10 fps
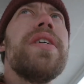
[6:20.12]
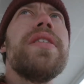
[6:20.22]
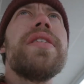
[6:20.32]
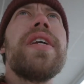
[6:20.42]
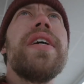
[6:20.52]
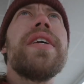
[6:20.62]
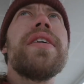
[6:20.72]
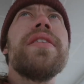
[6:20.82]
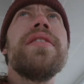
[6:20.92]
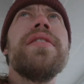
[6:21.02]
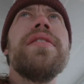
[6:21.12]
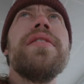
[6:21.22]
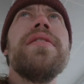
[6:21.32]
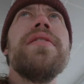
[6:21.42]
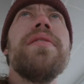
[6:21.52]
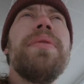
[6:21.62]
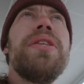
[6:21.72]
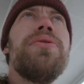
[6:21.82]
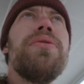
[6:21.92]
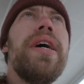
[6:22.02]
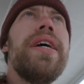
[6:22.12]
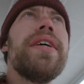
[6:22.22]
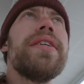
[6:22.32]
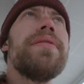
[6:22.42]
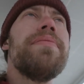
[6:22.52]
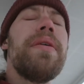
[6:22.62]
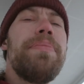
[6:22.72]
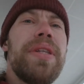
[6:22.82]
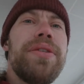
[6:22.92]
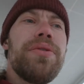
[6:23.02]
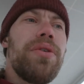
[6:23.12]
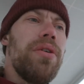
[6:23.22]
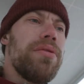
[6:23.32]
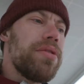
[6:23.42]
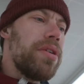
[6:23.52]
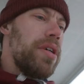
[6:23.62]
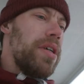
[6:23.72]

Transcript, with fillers: It's getting a bit too late and a bit too cold.